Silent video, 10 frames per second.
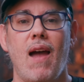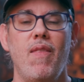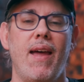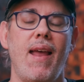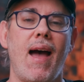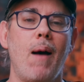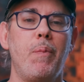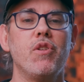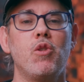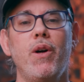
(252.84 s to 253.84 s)
And then
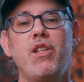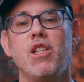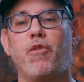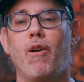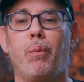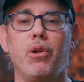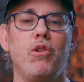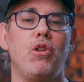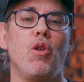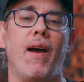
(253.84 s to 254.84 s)
Apple switches from
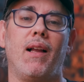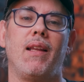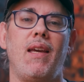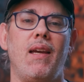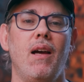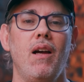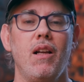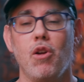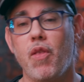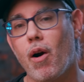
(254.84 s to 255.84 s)
Bluetooth LE
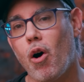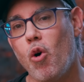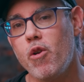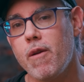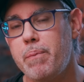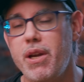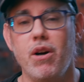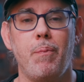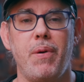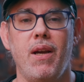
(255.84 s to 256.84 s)
to their own
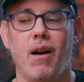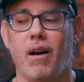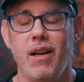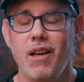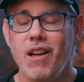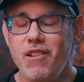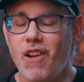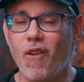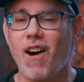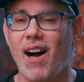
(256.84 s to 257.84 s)
peer-to-peer, -peer,
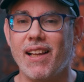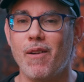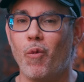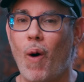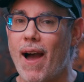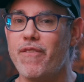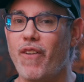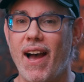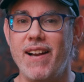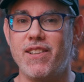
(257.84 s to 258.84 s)
don't call it
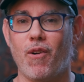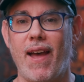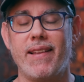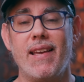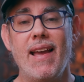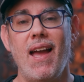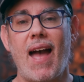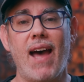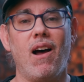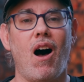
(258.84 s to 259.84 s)
Wi-Fi direct
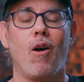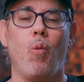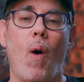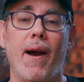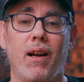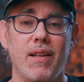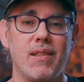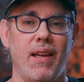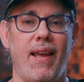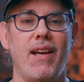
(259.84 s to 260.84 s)
ad hoc wireless
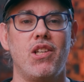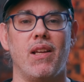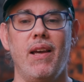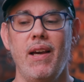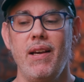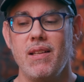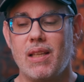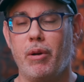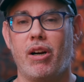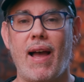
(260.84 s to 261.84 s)
connection,
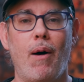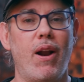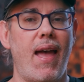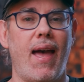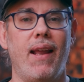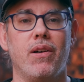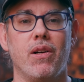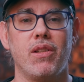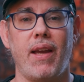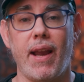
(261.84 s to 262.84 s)
similar to how it
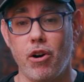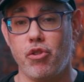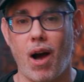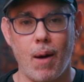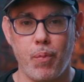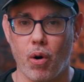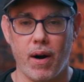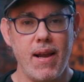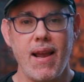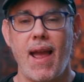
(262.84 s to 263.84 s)
handles AirDrop
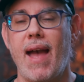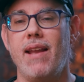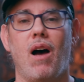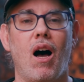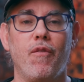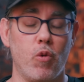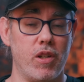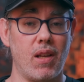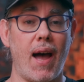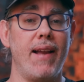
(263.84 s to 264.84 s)
or handoff, or
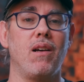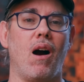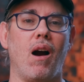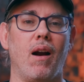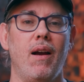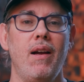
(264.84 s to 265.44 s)
sidecar.